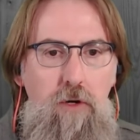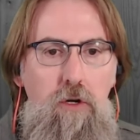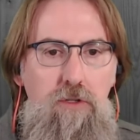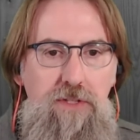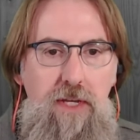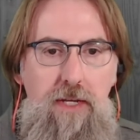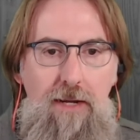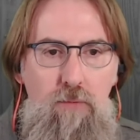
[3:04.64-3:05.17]

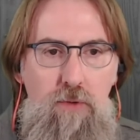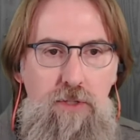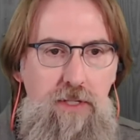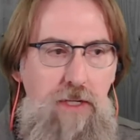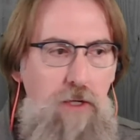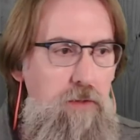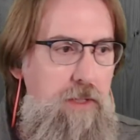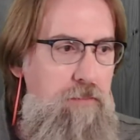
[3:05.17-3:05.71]
said I was the
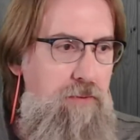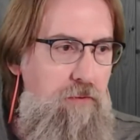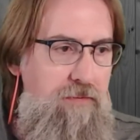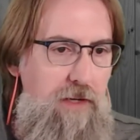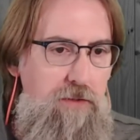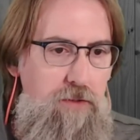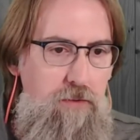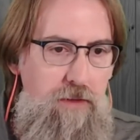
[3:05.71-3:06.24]
only
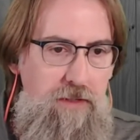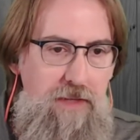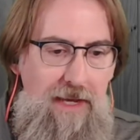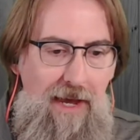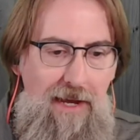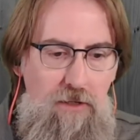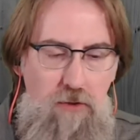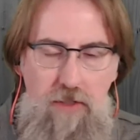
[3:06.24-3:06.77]
professor that they
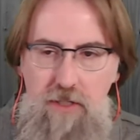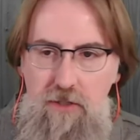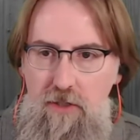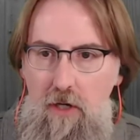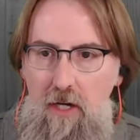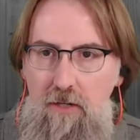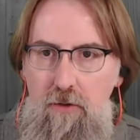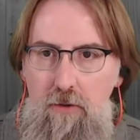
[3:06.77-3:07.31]
actually
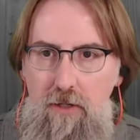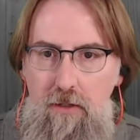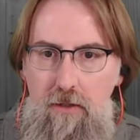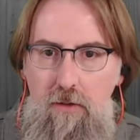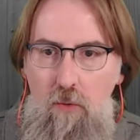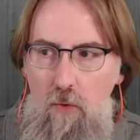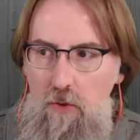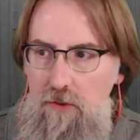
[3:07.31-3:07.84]
saw during the
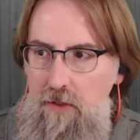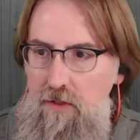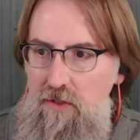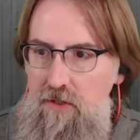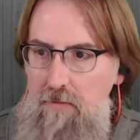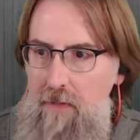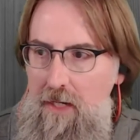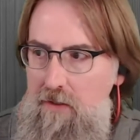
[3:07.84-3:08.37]
course of the
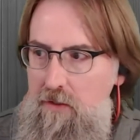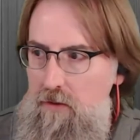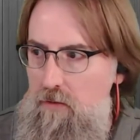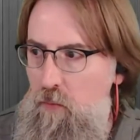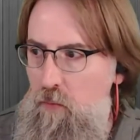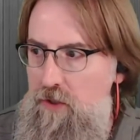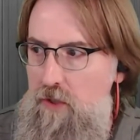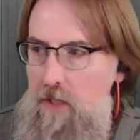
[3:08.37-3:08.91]
semester,
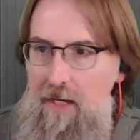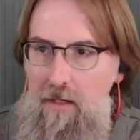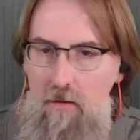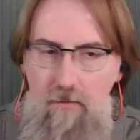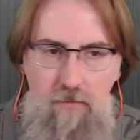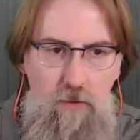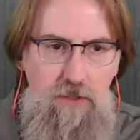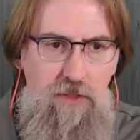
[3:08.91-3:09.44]
which kind of
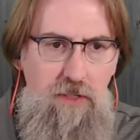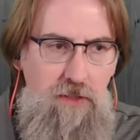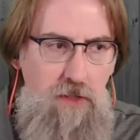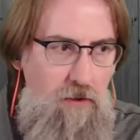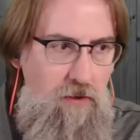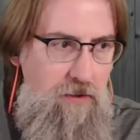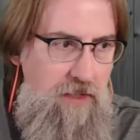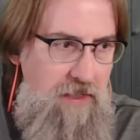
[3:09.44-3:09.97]
was
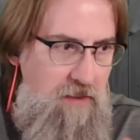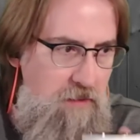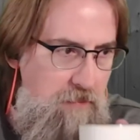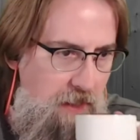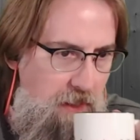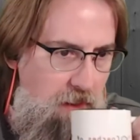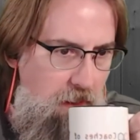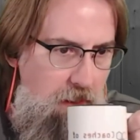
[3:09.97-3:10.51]
disheartening to
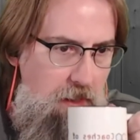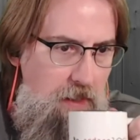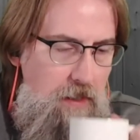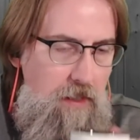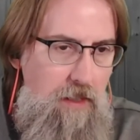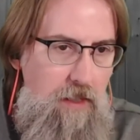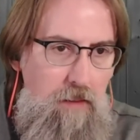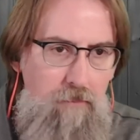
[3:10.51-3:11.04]
me.
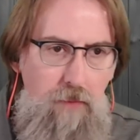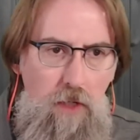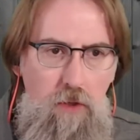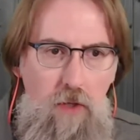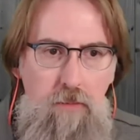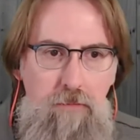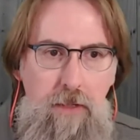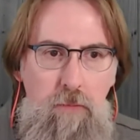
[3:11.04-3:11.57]
A
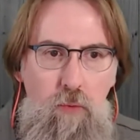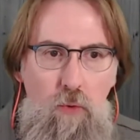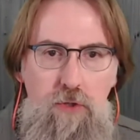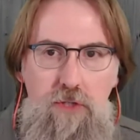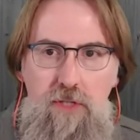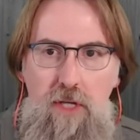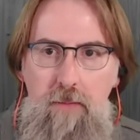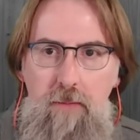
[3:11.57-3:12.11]
lot of people were
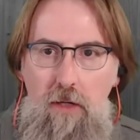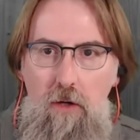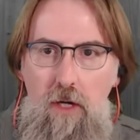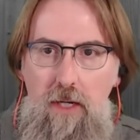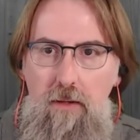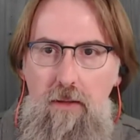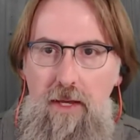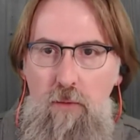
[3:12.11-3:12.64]
just coming
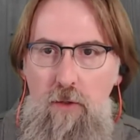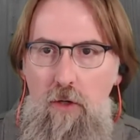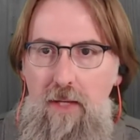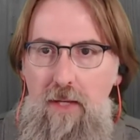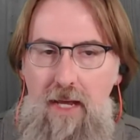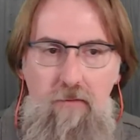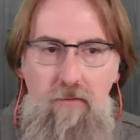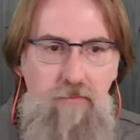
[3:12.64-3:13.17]
on, they would only
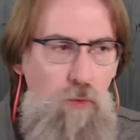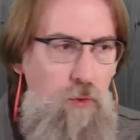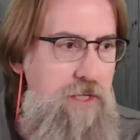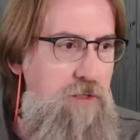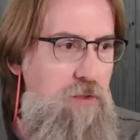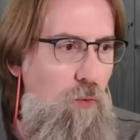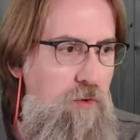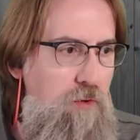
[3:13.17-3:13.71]
have
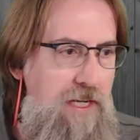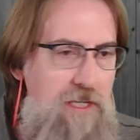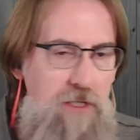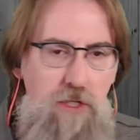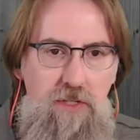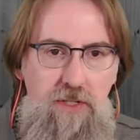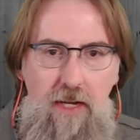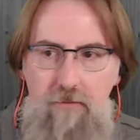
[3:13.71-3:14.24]
voice, or they
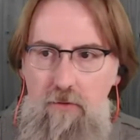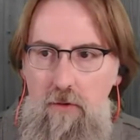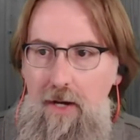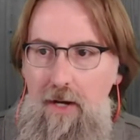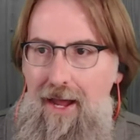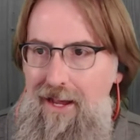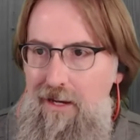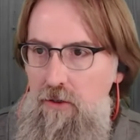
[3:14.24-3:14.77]
just never
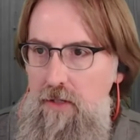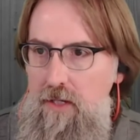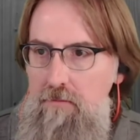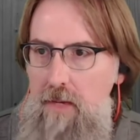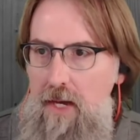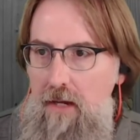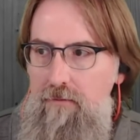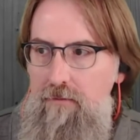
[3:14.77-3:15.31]
actually
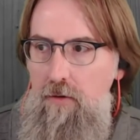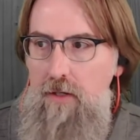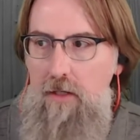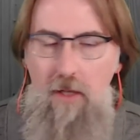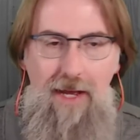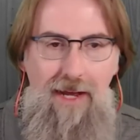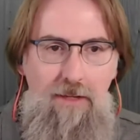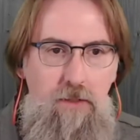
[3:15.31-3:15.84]
met for the
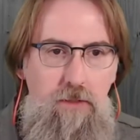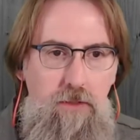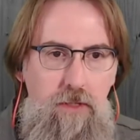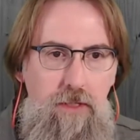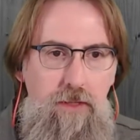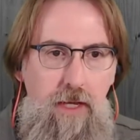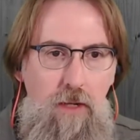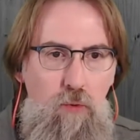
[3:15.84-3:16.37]
classes
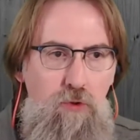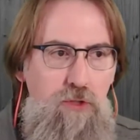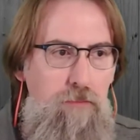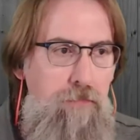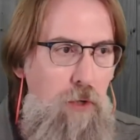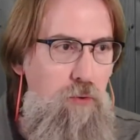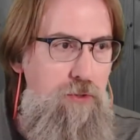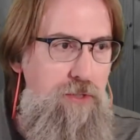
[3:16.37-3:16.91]
that they were
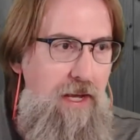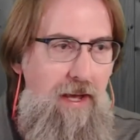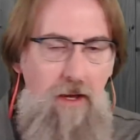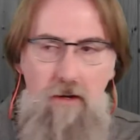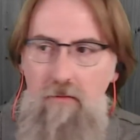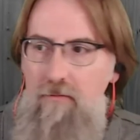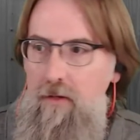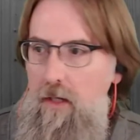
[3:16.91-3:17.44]
supposed to
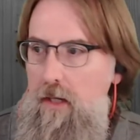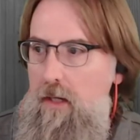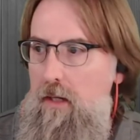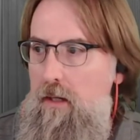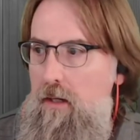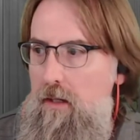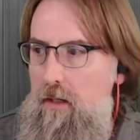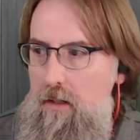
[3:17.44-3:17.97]
have
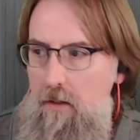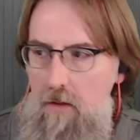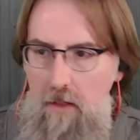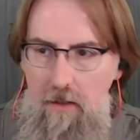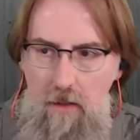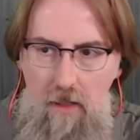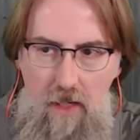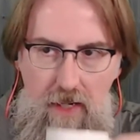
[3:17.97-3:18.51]

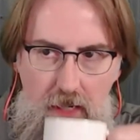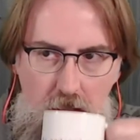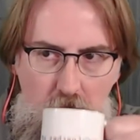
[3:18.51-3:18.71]
online.